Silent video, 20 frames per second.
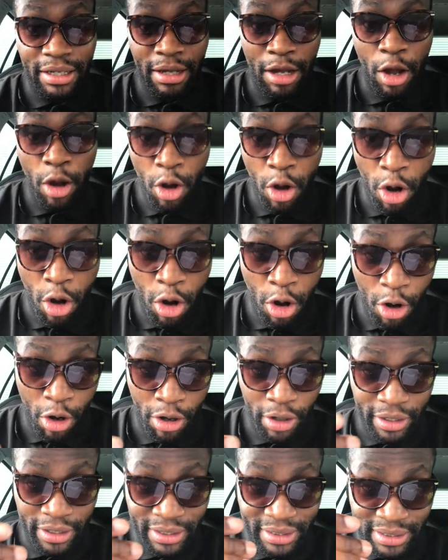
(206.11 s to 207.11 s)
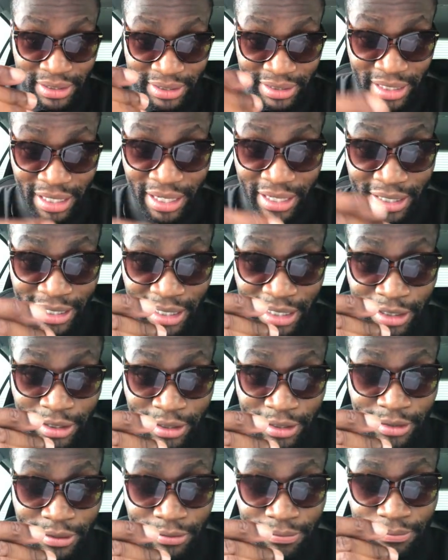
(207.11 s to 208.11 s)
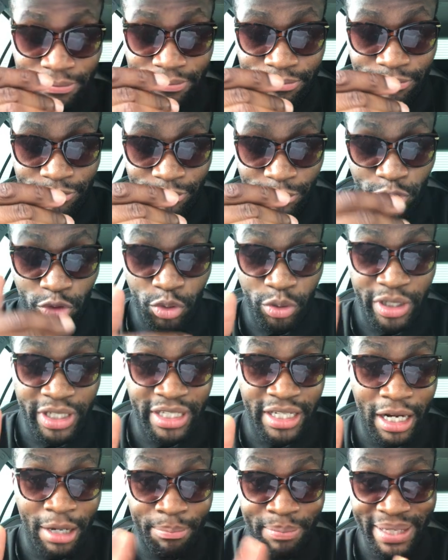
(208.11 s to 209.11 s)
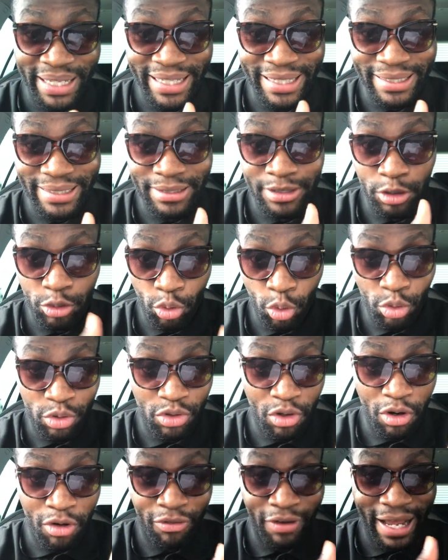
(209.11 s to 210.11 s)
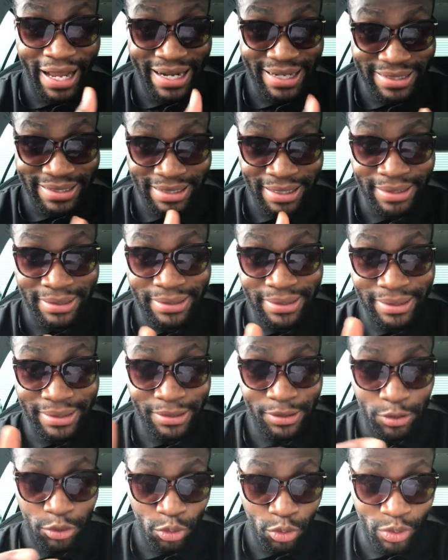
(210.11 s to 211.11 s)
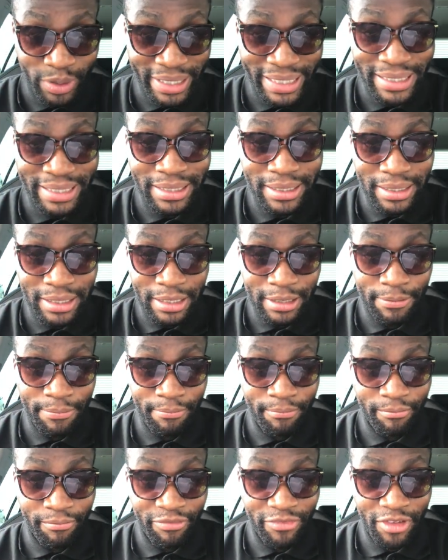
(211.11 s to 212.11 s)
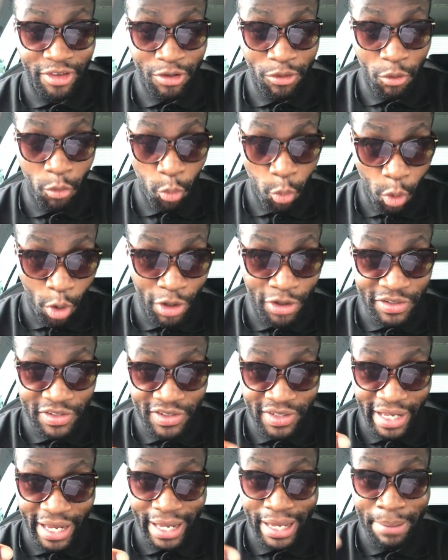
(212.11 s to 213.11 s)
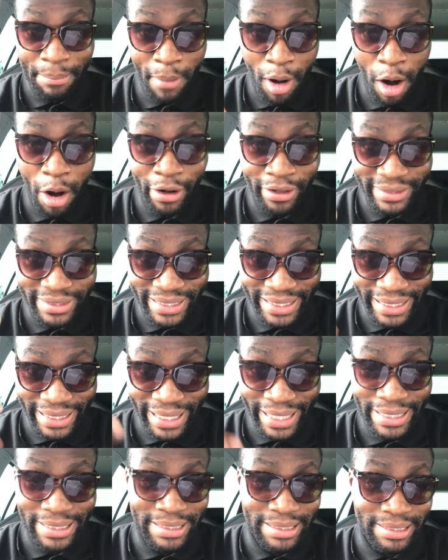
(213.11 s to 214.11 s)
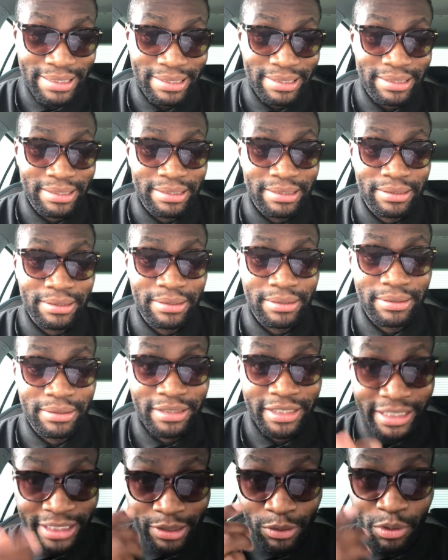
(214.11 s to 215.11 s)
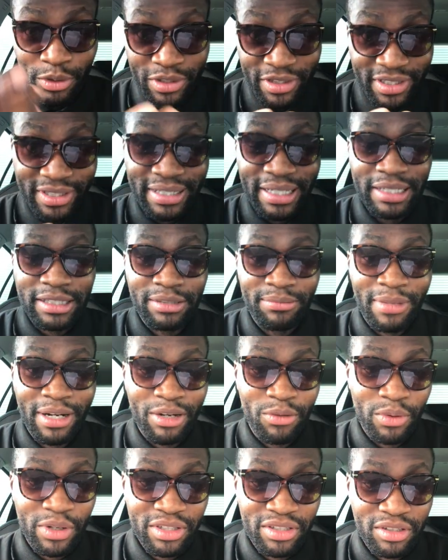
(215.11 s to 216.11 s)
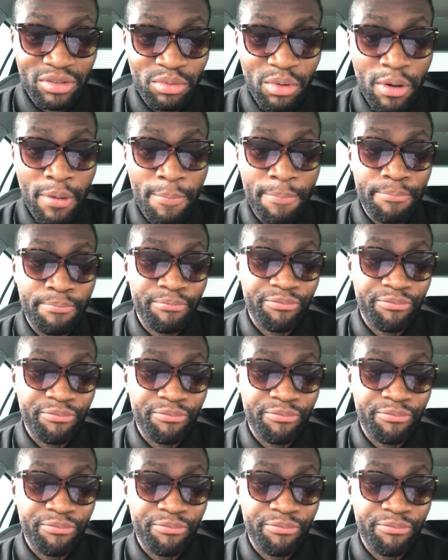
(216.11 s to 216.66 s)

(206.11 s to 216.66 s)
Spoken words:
her, Darya Dugina, being the daughter of Alexander Dugin, was a marked lady. She was sanctioned by the West as well.